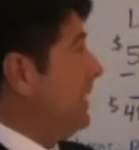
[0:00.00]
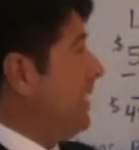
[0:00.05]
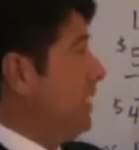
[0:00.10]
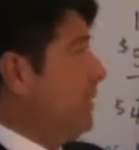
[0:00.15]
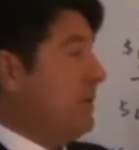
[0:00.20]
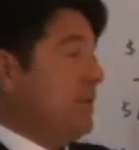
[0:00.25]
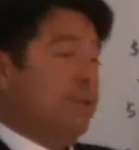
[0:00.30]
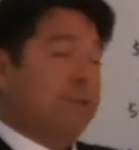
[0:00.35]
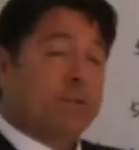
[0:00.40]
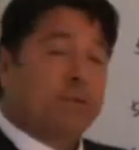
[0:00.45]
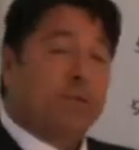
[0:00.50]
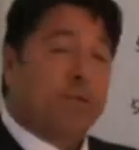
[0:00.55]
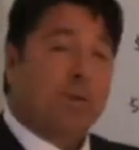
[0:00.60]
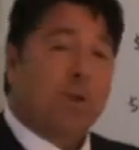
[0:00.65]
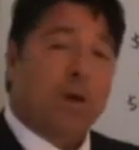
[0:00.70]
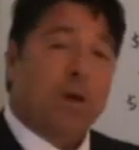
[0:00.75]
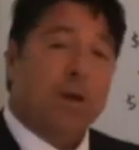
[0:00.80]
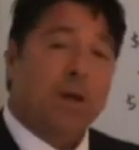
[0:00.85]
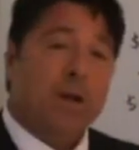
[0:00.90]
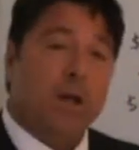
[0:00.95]
You know, which is a
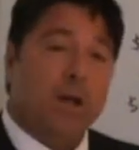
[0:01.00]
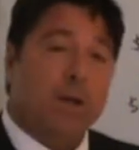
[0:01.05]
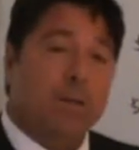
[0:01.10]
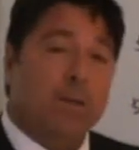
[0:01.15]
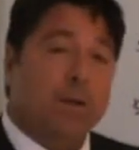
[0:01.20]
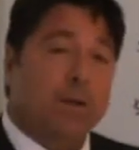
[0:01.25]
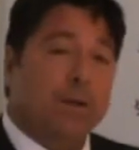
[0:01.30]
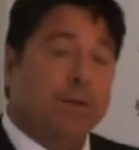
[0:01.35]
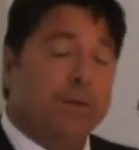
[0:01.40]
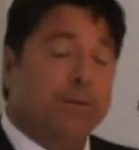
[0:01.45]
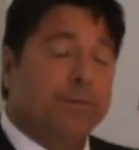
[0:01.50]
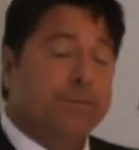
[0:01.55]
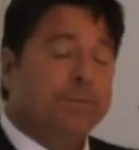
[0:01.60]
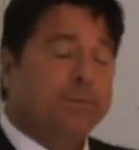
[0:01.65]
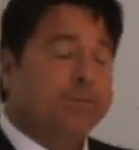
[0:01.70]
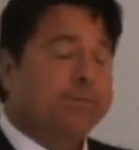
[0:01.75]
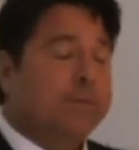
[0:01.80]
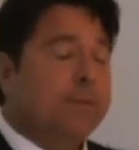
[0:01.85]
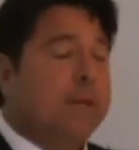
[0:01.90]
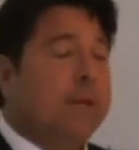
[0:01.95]
$400 move,
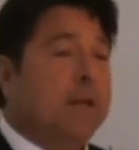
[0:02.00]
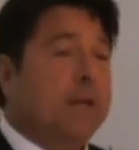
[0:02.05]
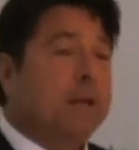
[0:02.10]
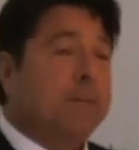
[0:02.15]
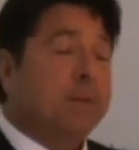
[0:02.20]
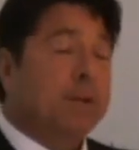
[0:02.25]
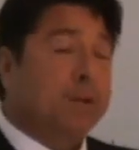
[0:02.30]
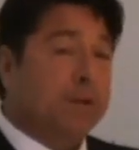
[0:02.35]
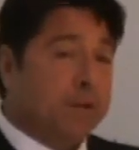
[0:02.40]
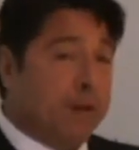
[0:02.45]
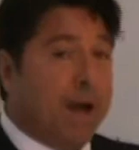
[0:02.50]
but